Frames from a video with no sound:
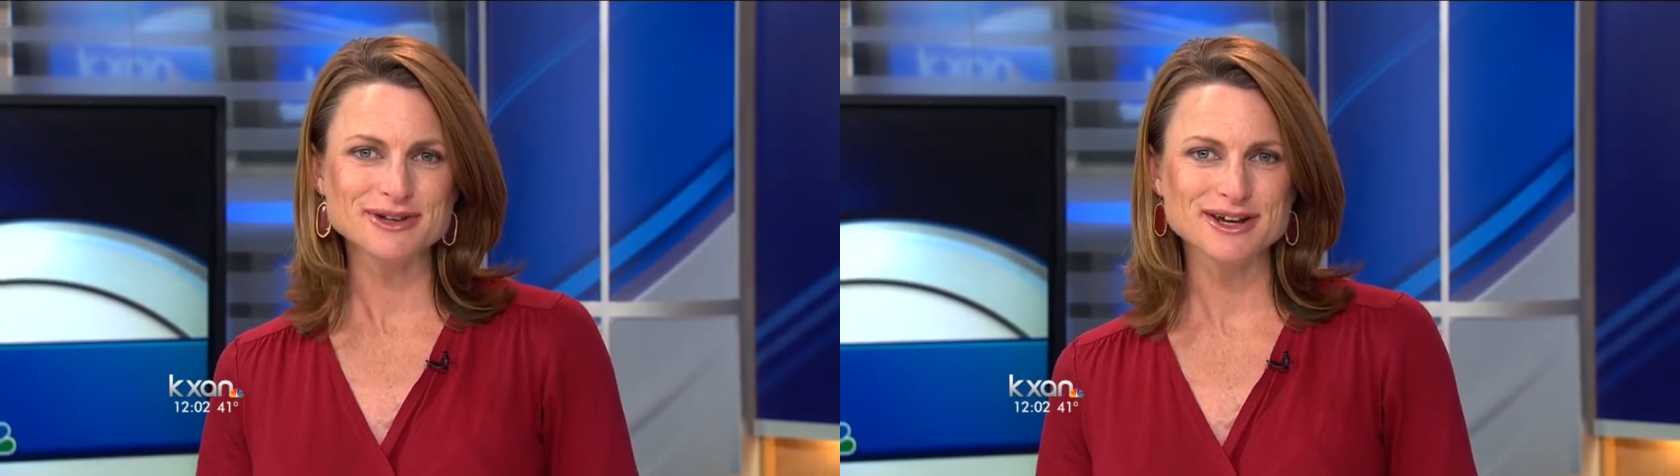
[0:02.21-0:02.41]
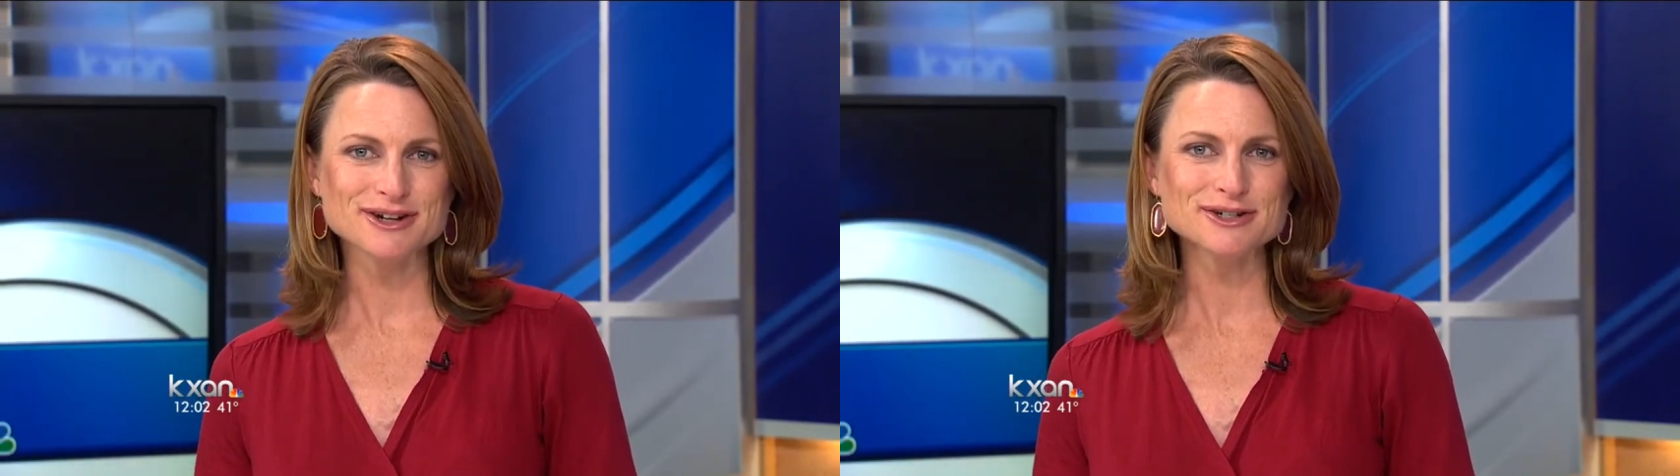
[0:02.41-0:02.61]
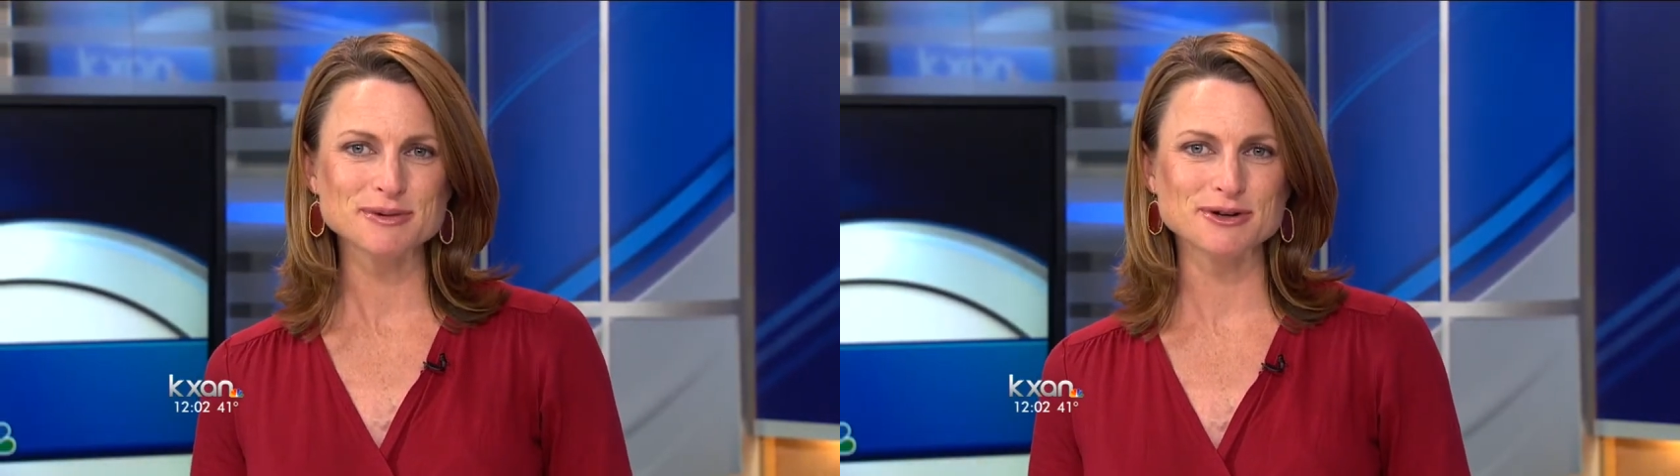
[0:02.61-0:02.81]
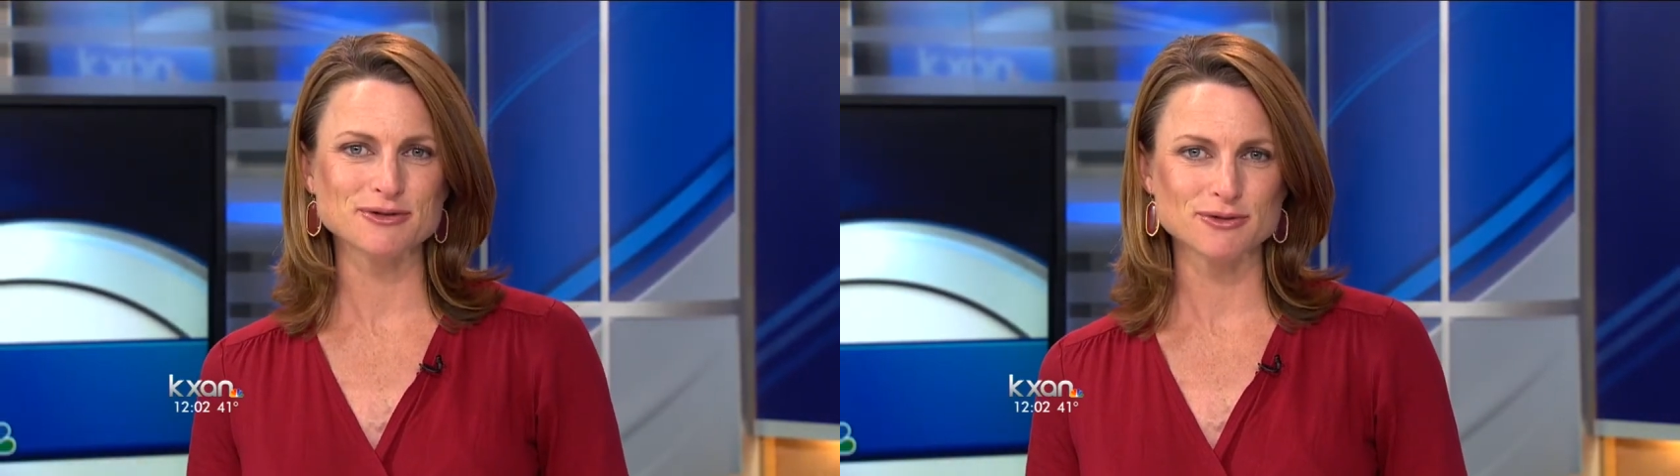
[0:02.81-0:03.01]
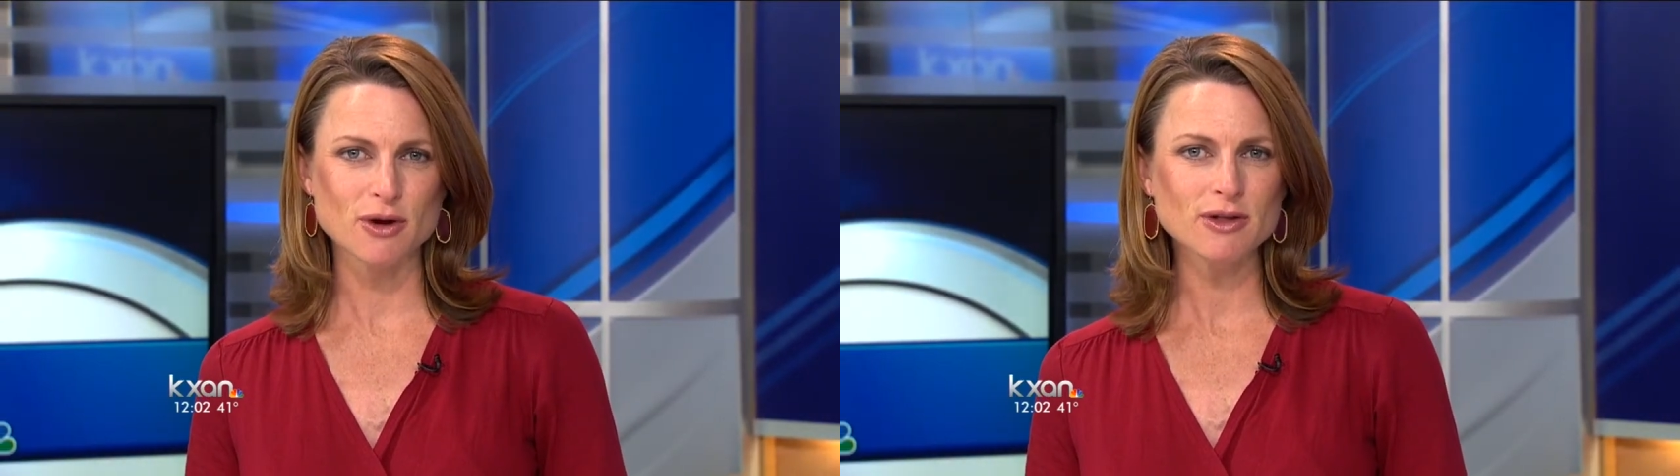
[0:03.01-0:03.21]
Year's
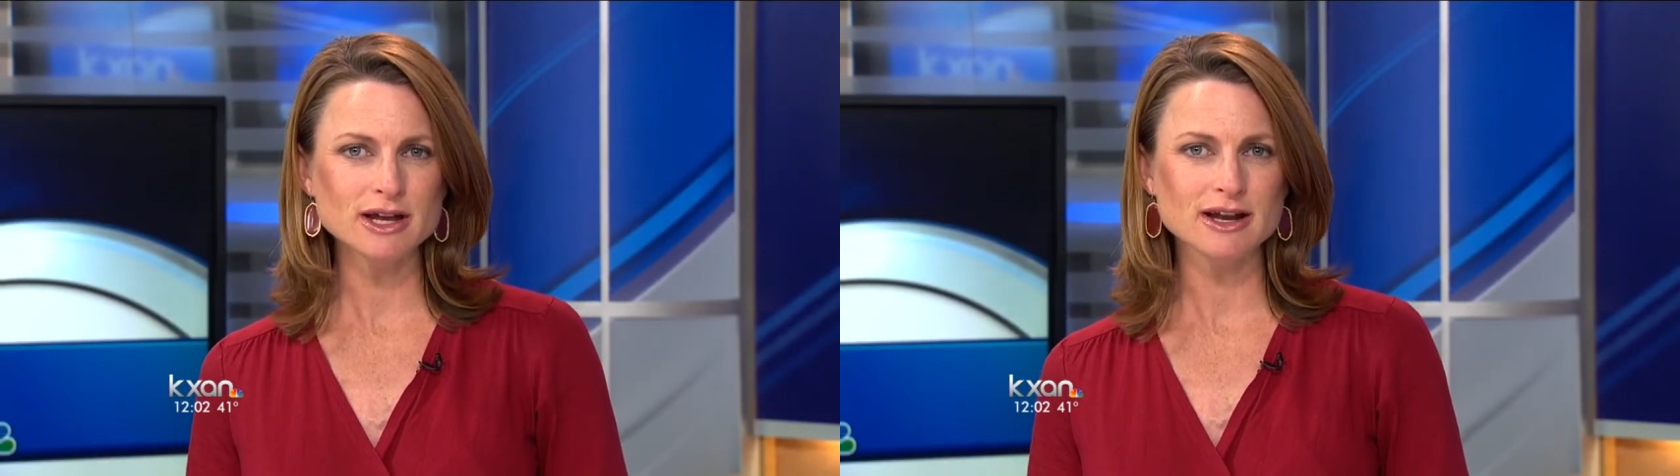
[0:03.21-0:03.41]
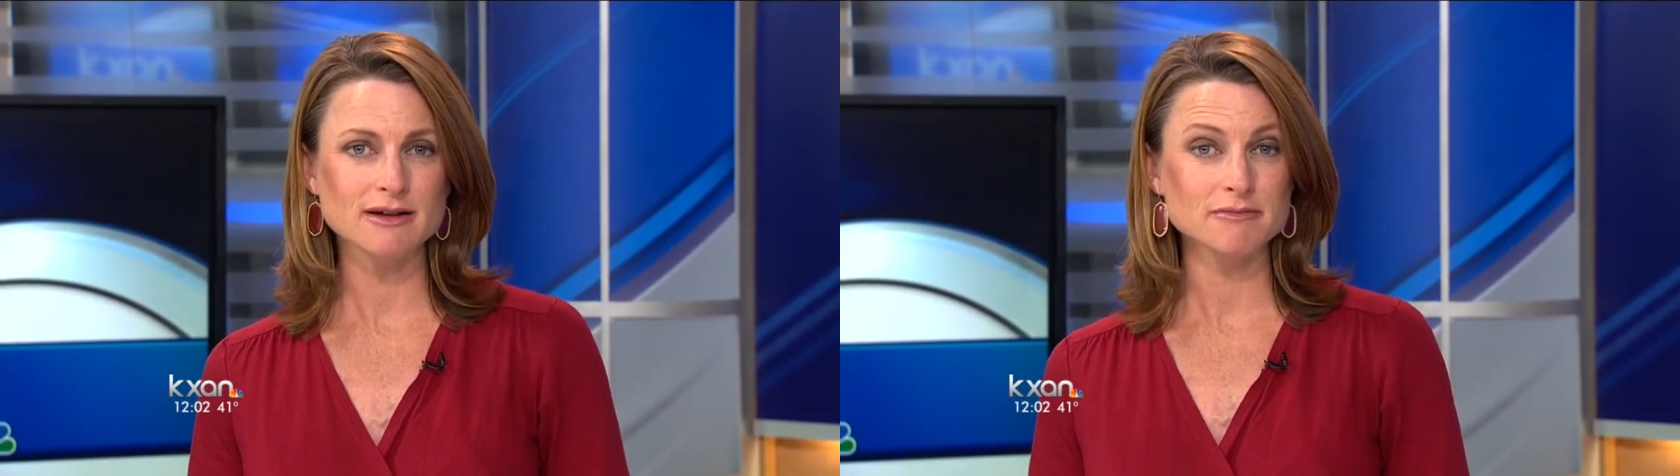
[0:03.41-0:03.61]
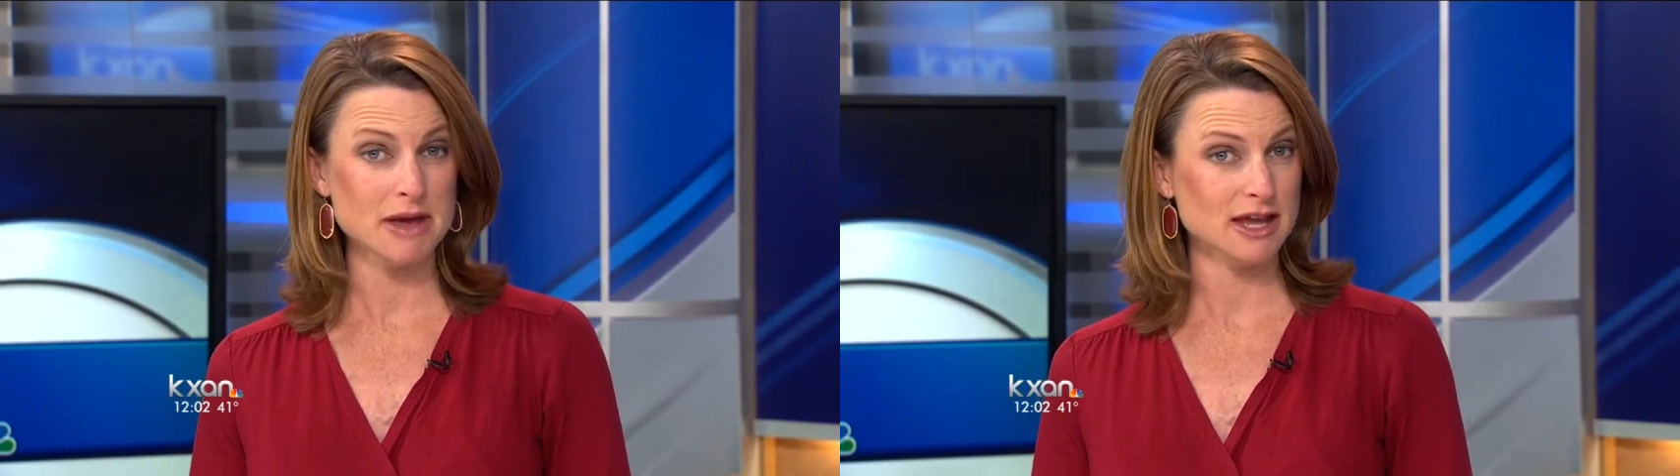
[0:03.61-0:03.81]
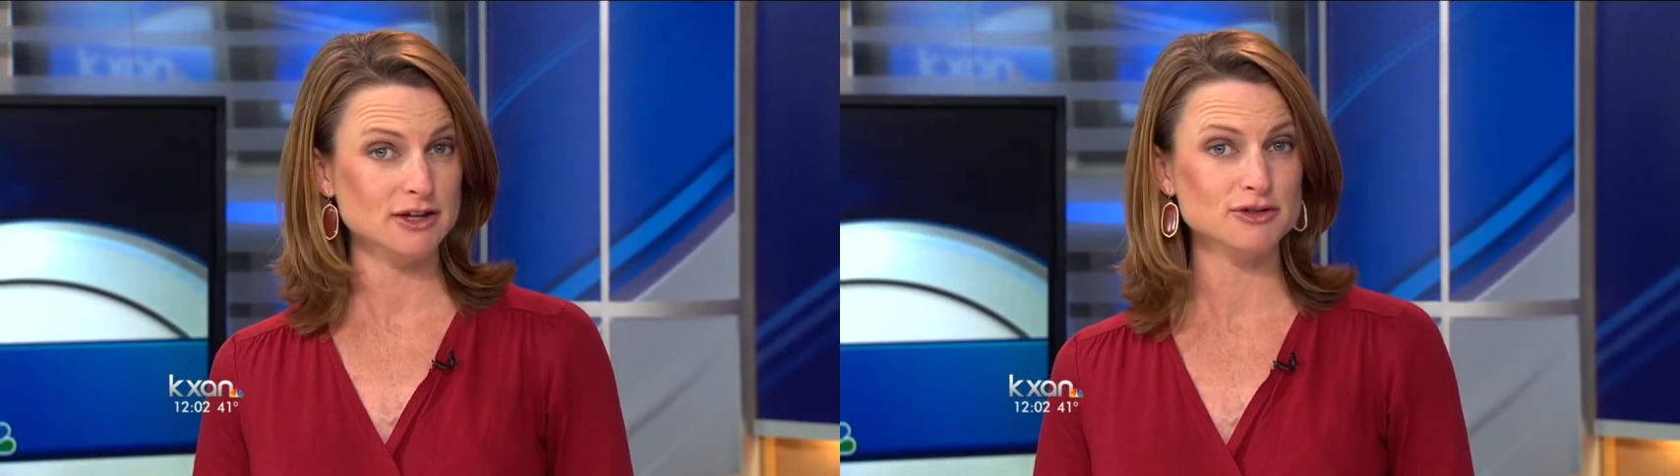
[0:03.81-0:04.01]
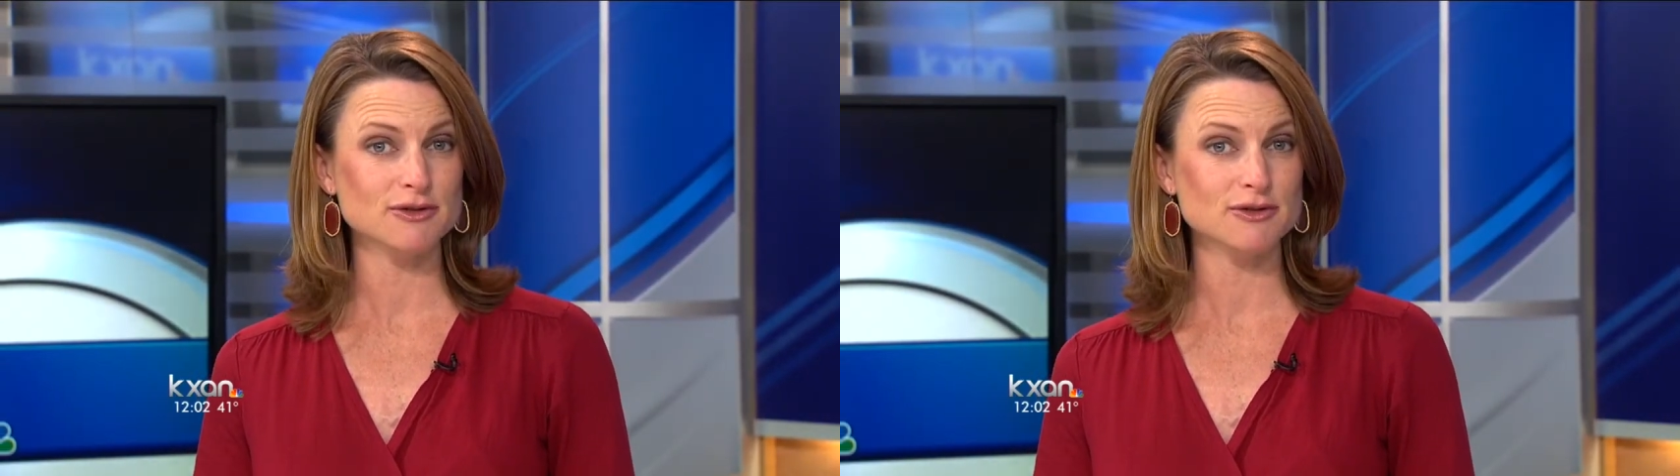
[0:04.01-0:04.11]
patrolling and making two